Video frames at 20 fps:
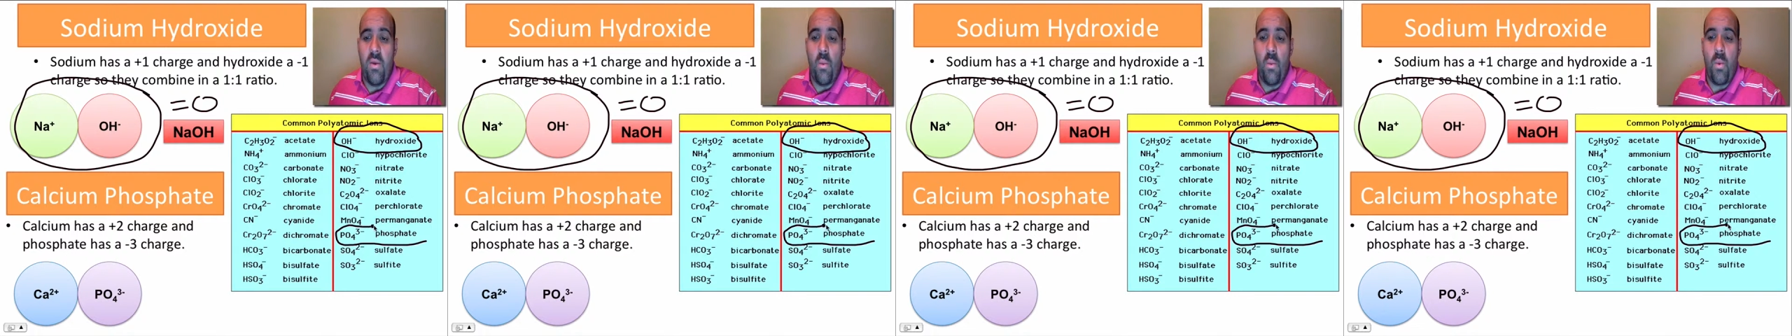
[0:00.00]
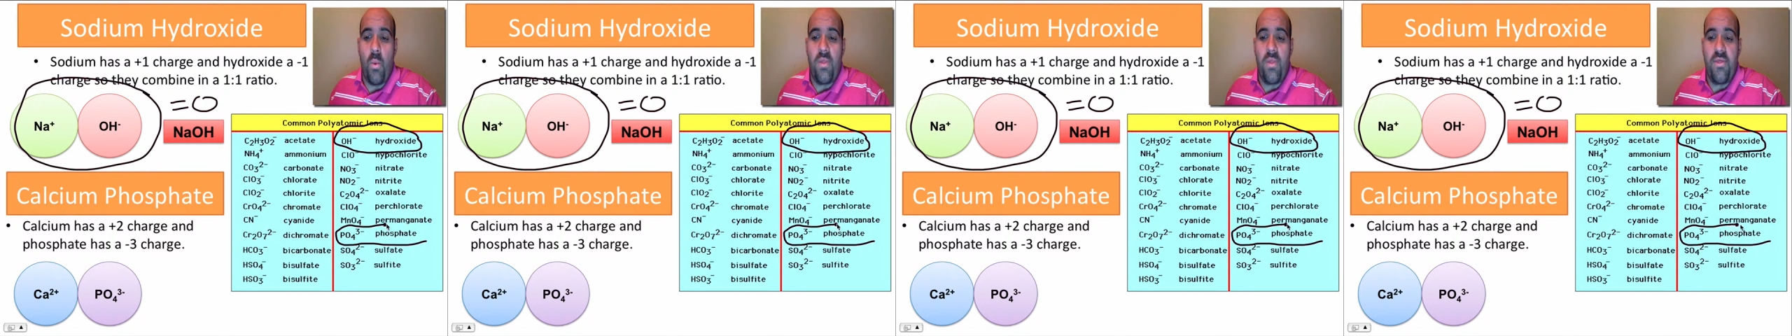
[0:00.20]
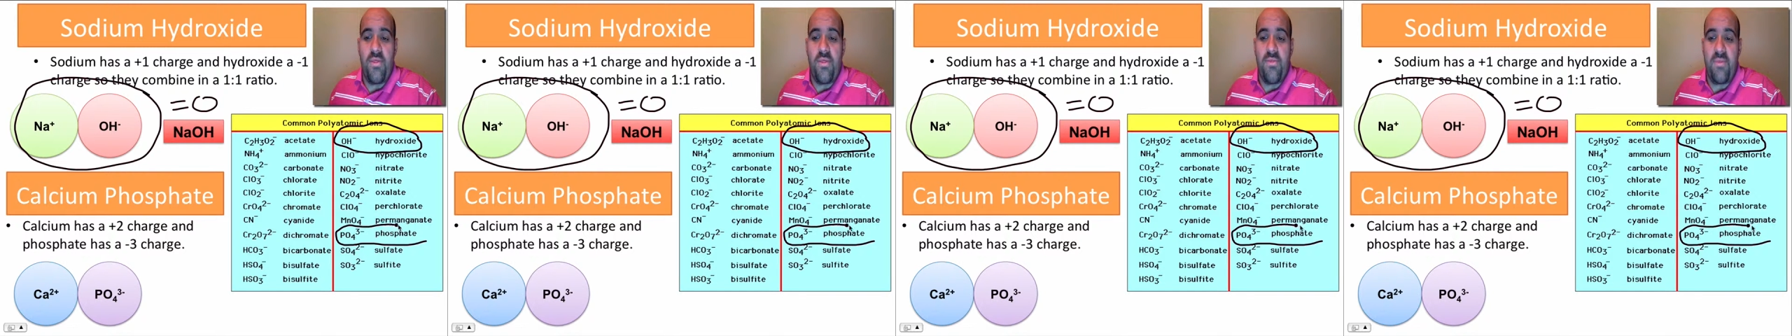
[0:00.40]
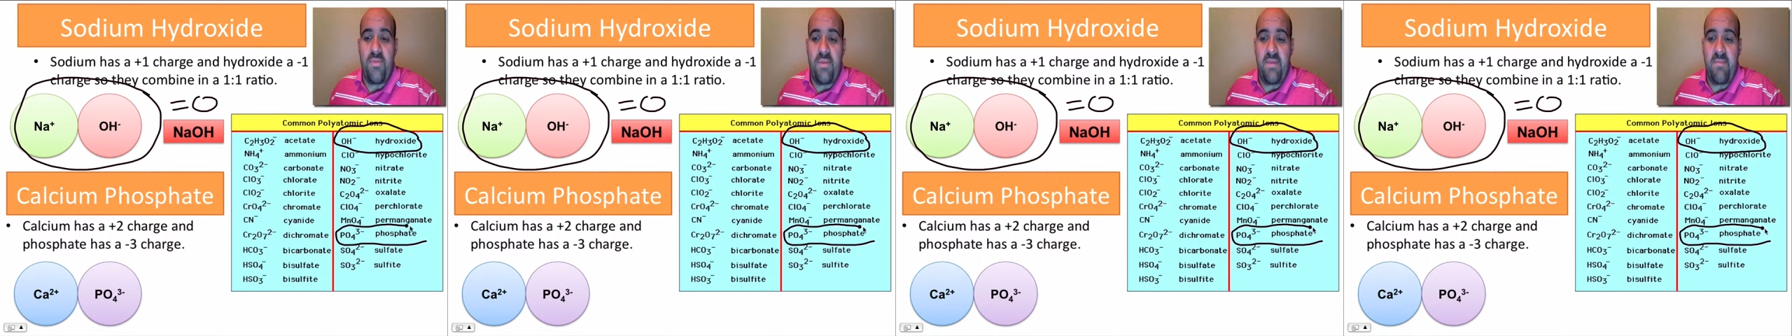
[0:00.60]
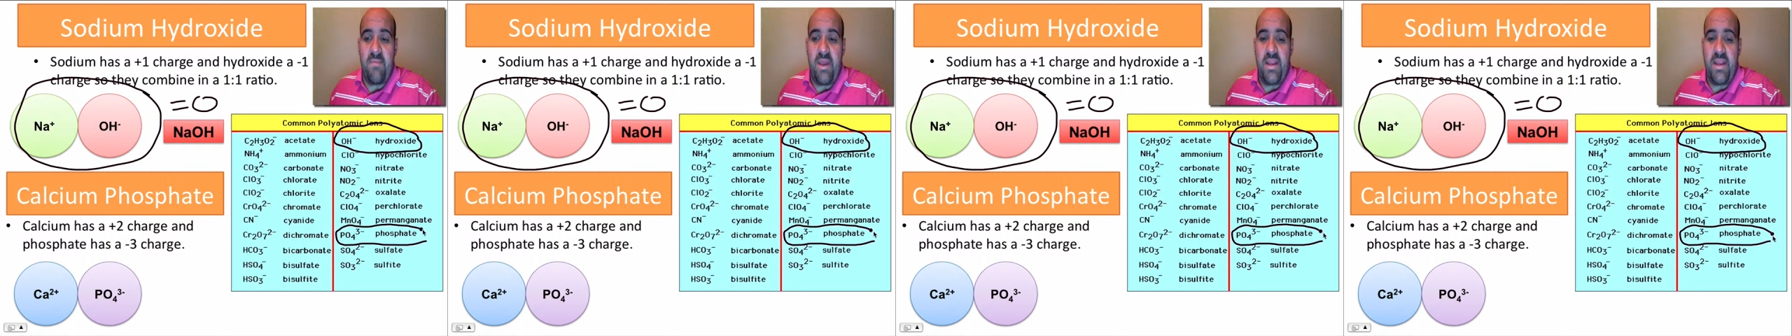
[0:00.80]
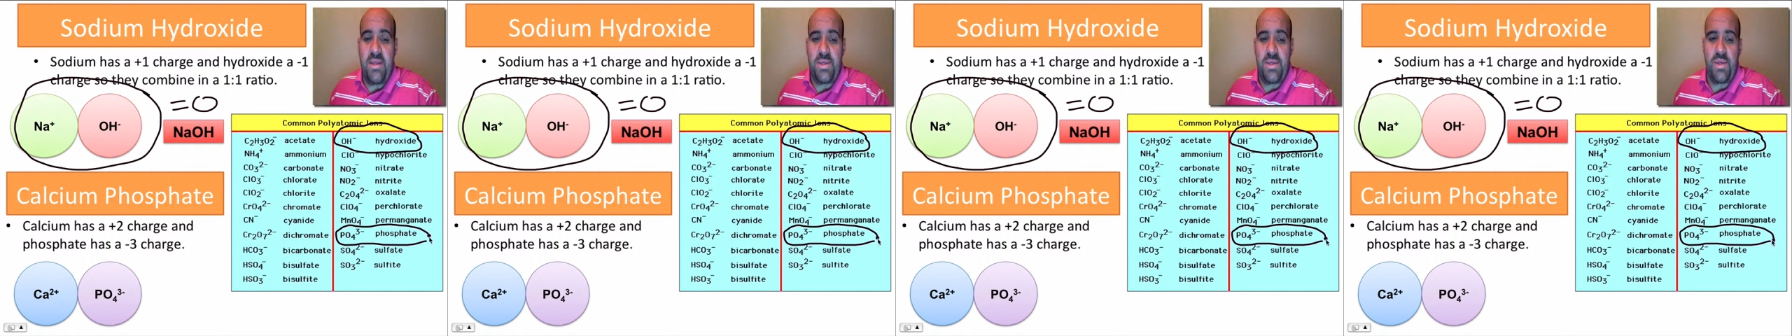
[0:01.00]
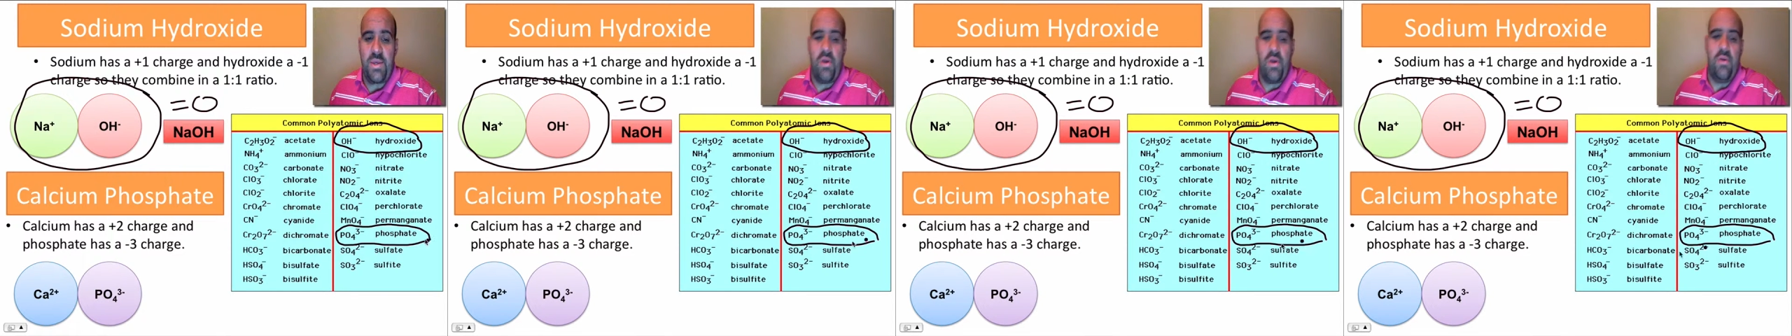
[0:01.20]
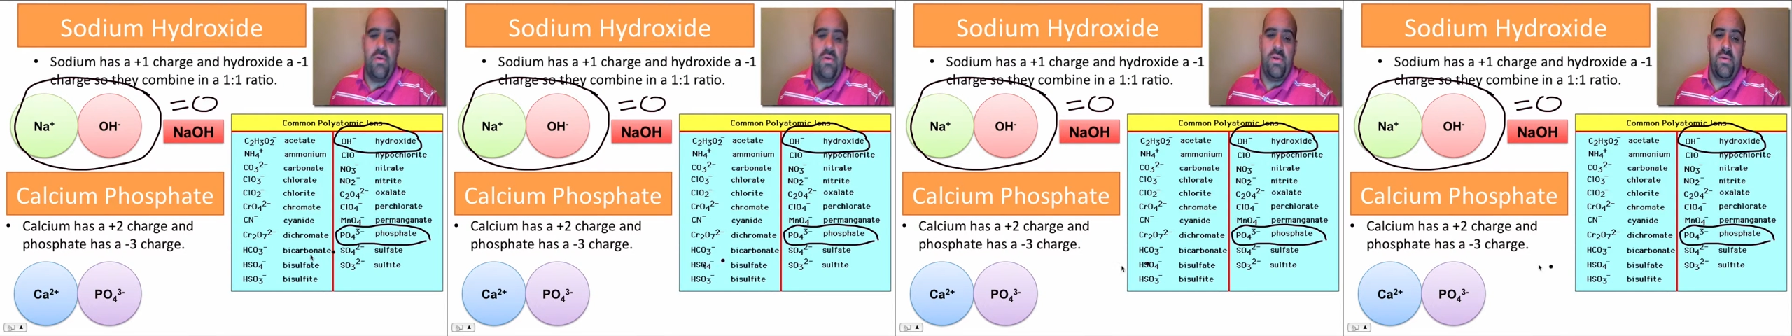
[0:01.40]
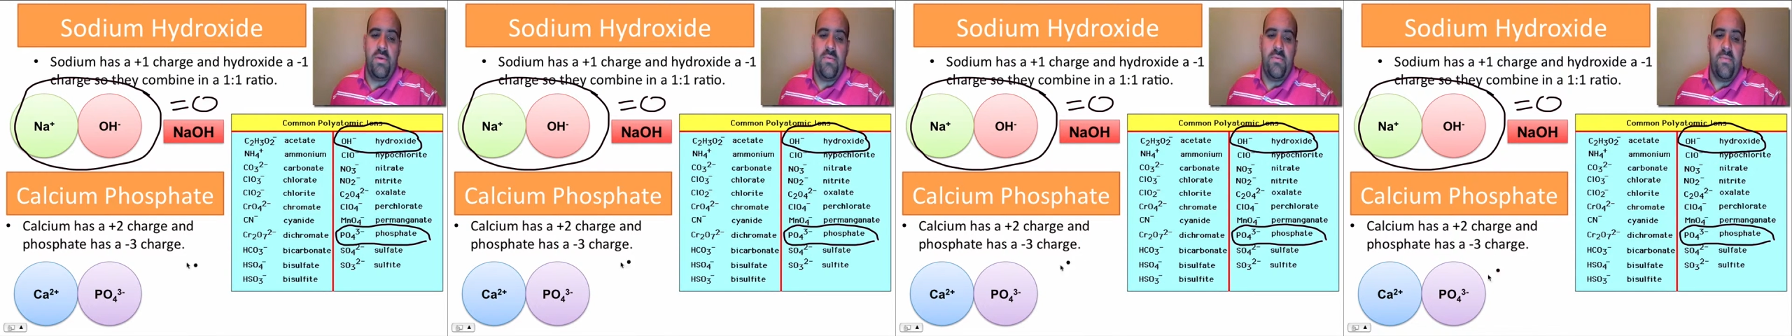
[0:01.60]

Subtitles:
with a 3- charge.